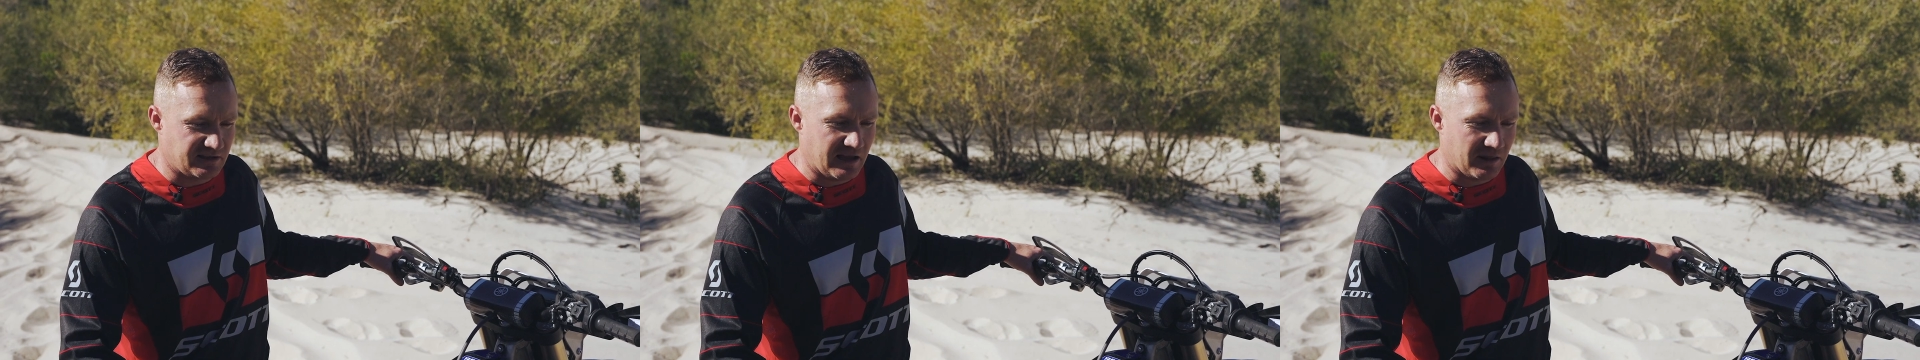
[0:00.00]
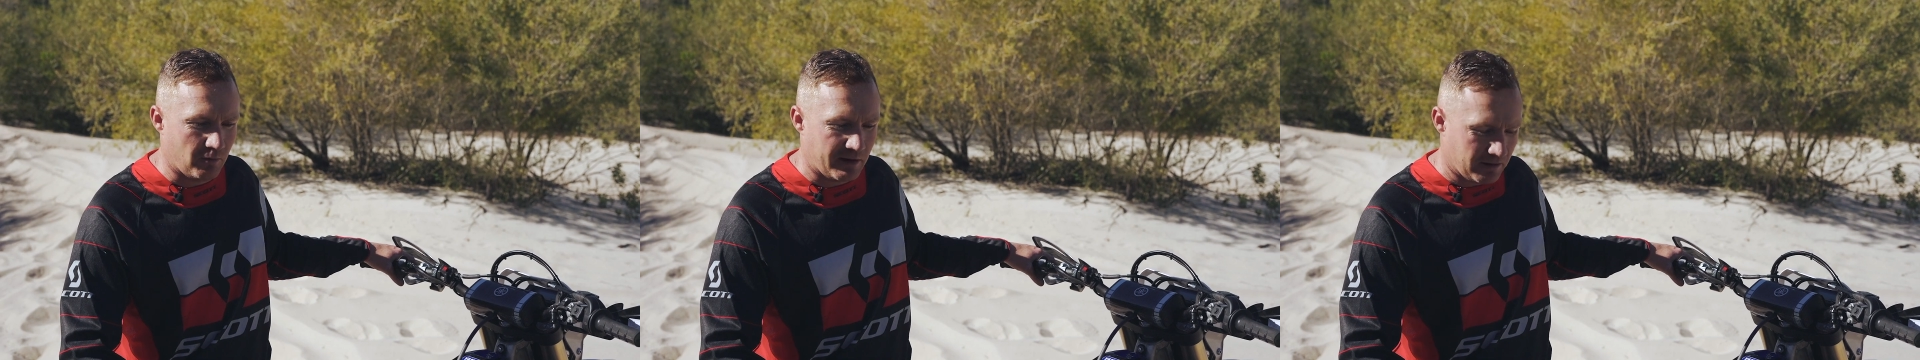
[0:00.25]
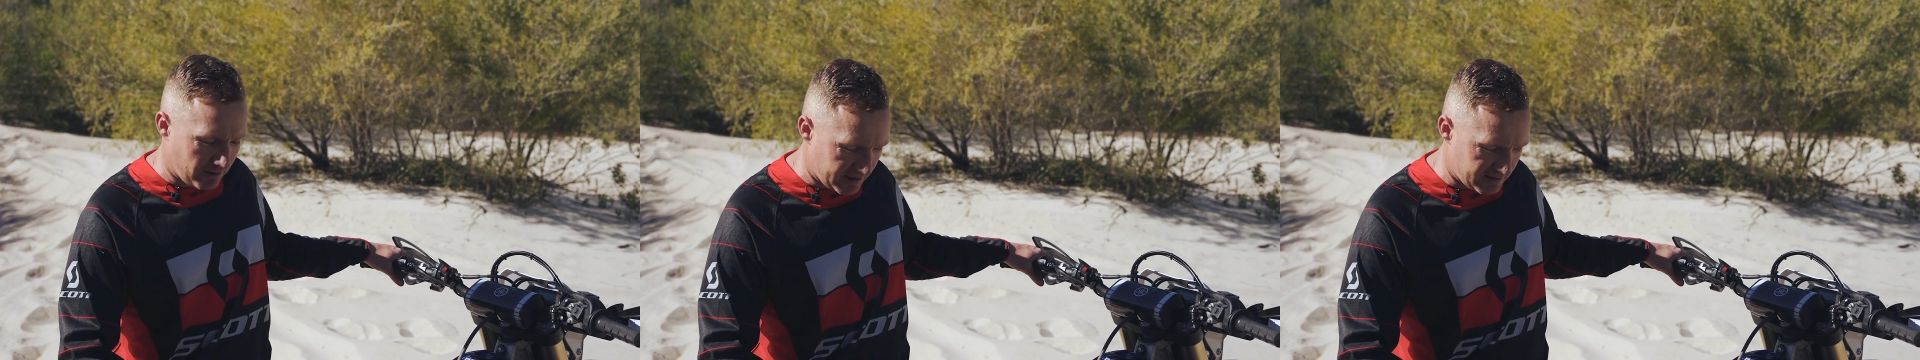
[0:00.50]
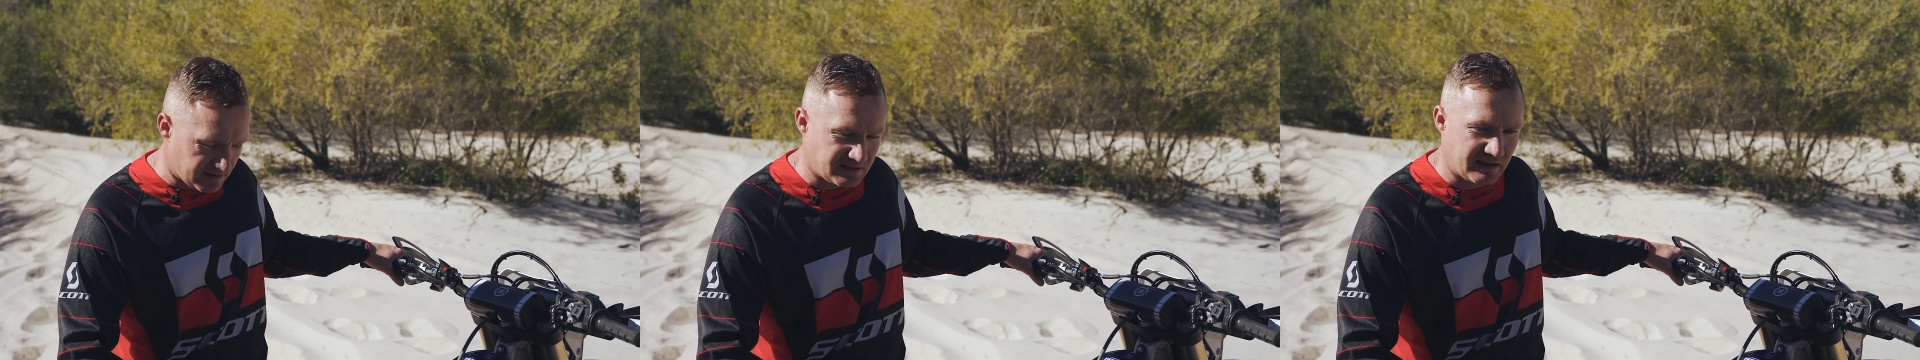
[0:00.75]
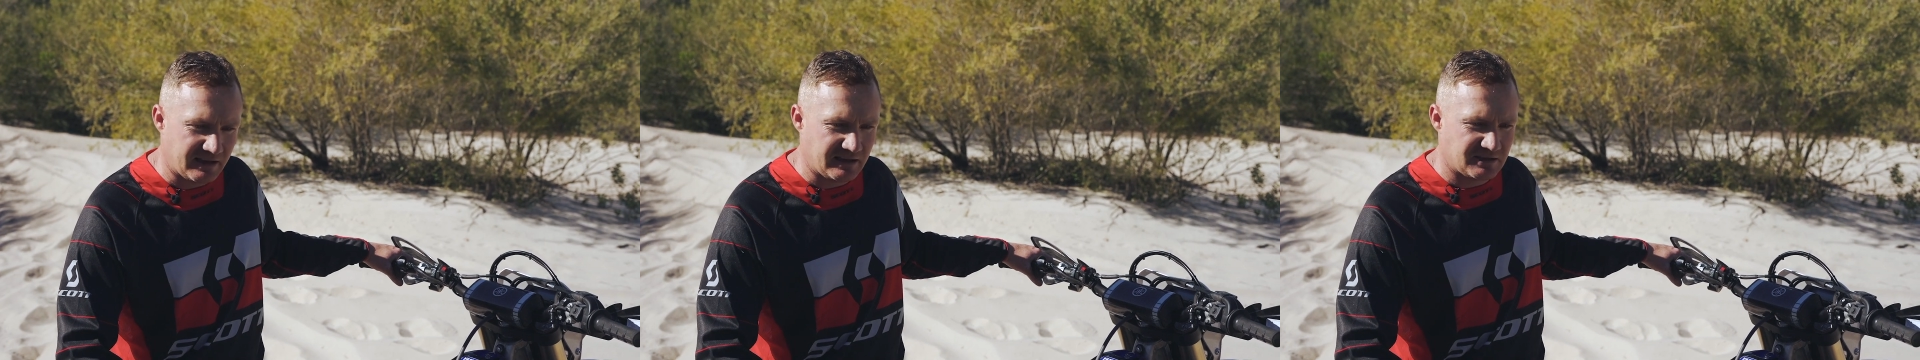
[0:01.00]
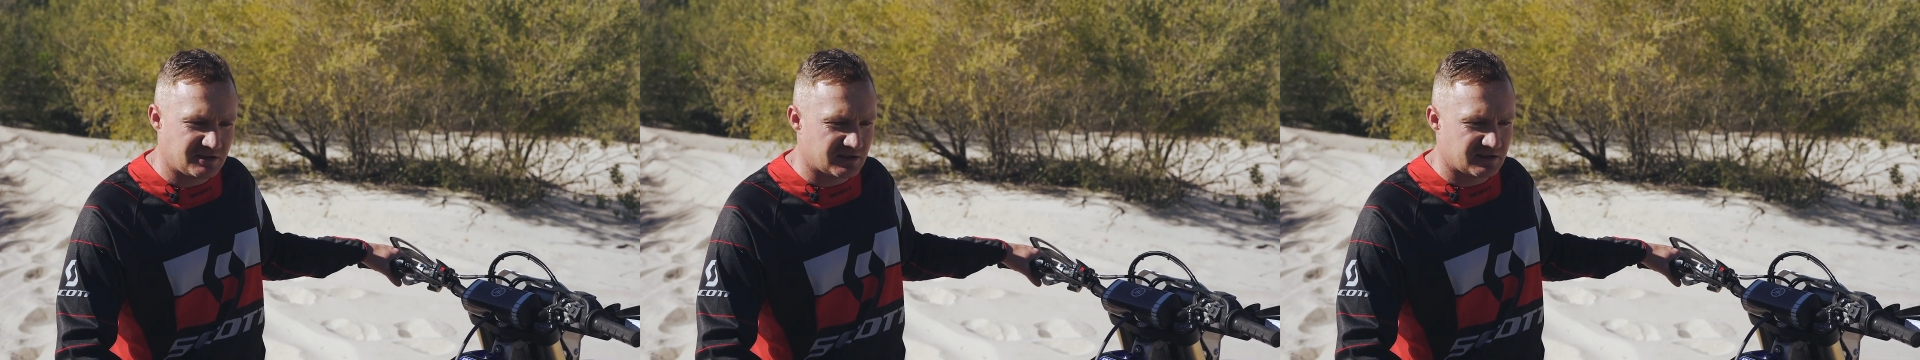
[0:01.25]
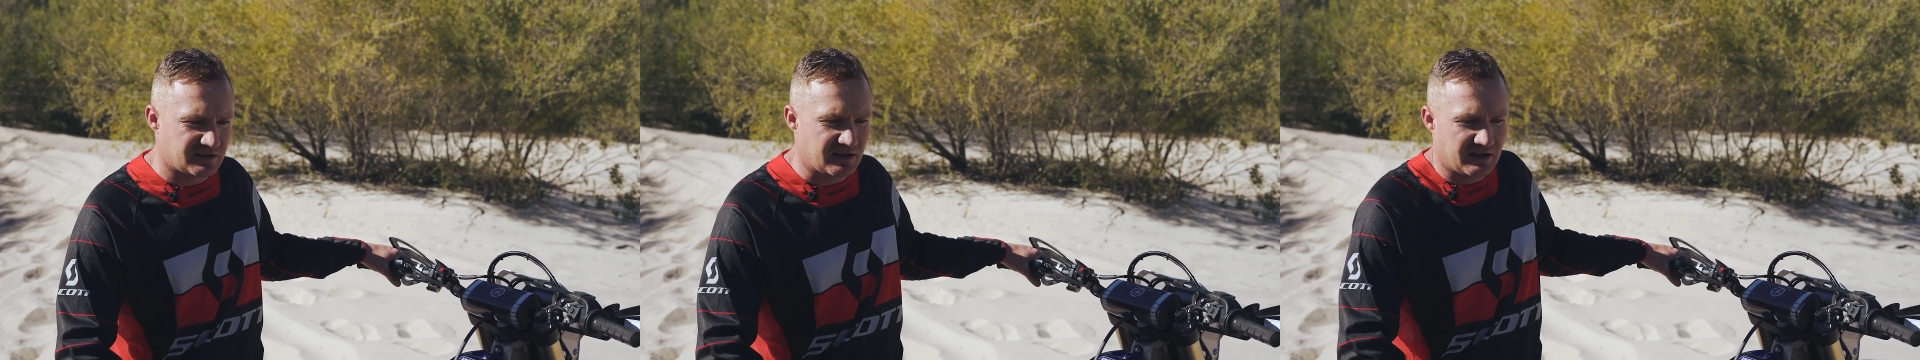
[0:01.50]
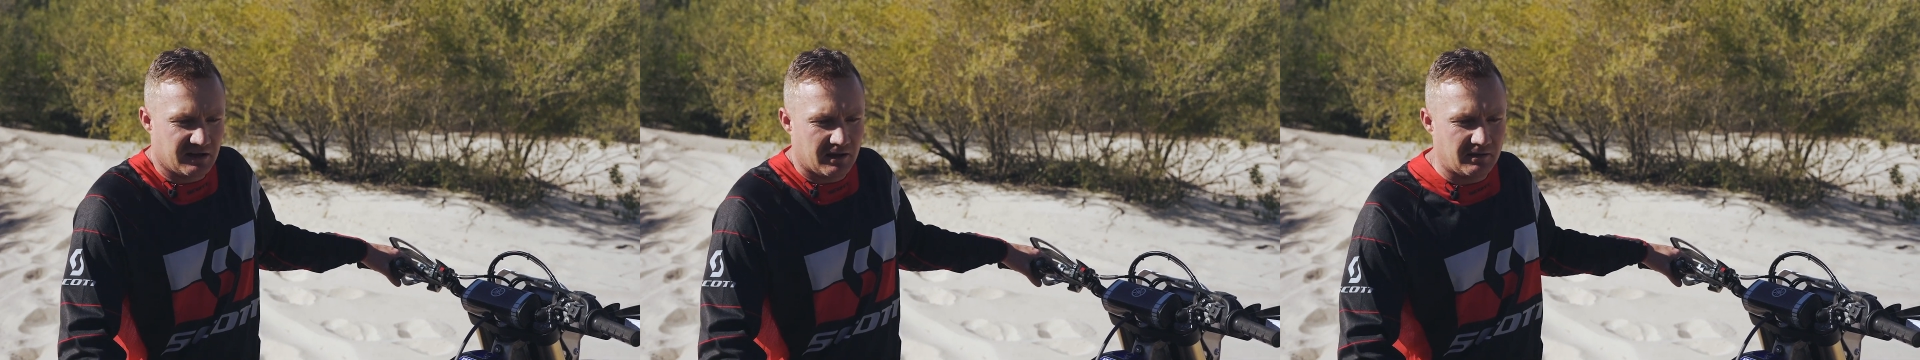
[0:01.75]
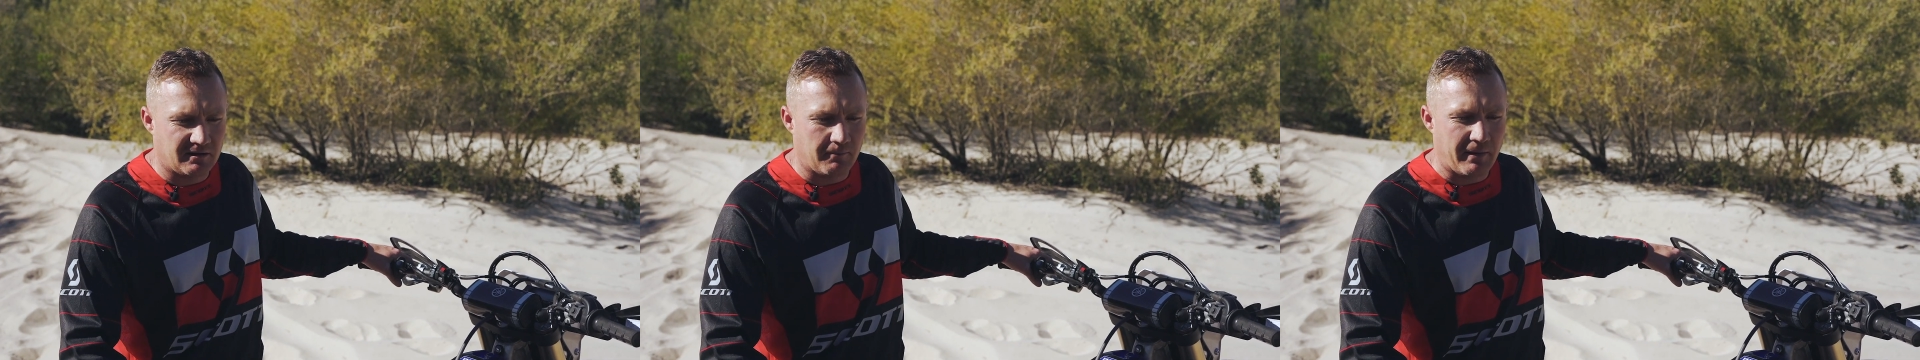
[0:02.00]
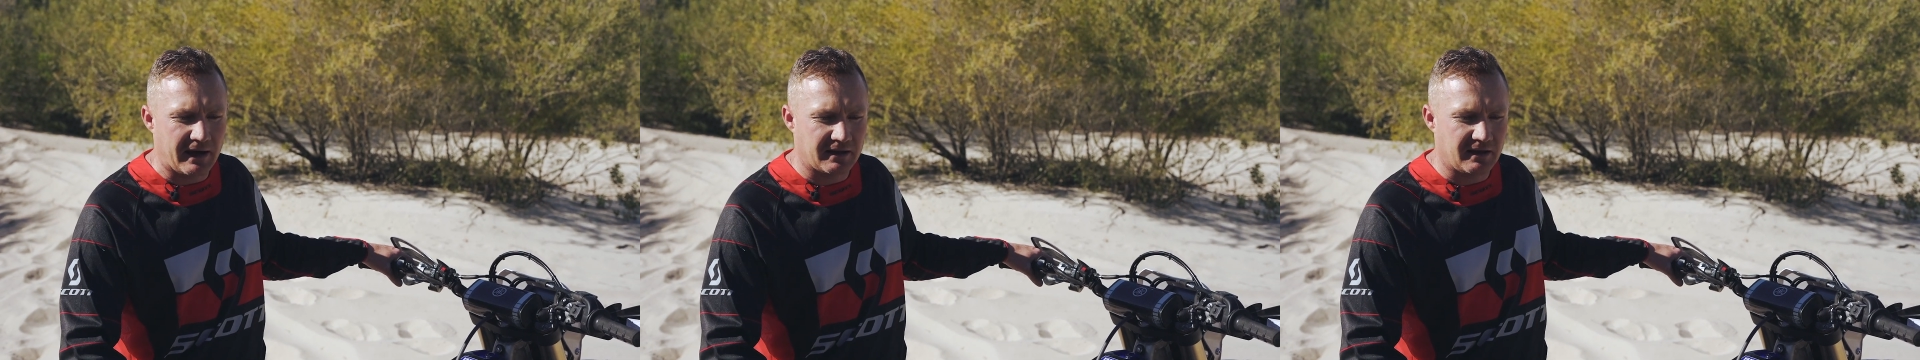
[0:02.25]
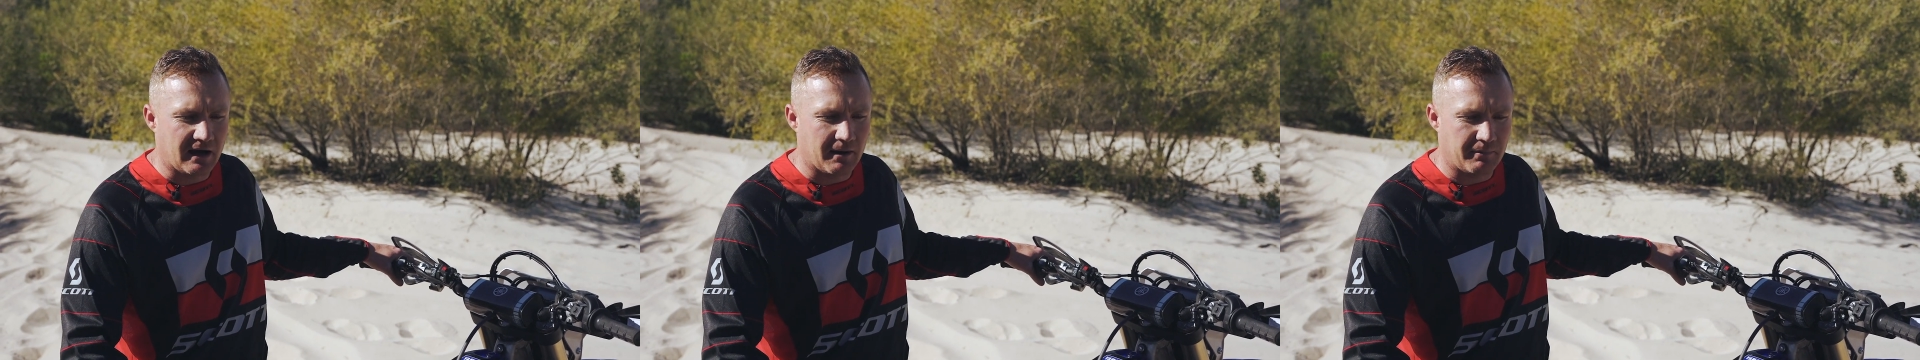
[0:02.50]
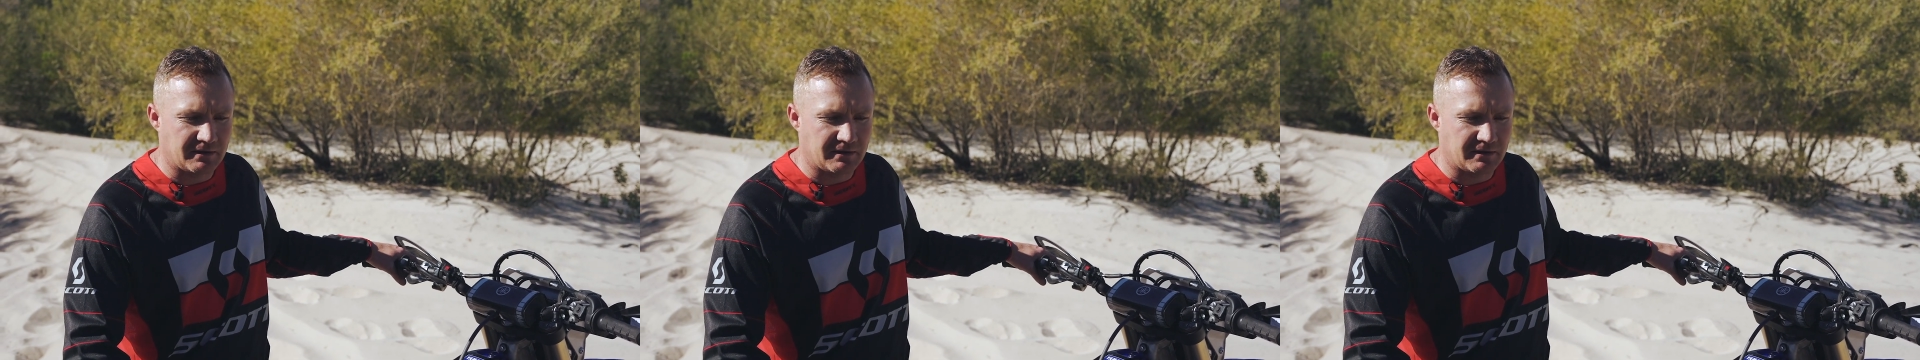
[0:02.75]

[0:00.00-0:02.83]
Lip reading: another one like the Steggies, just to back you up.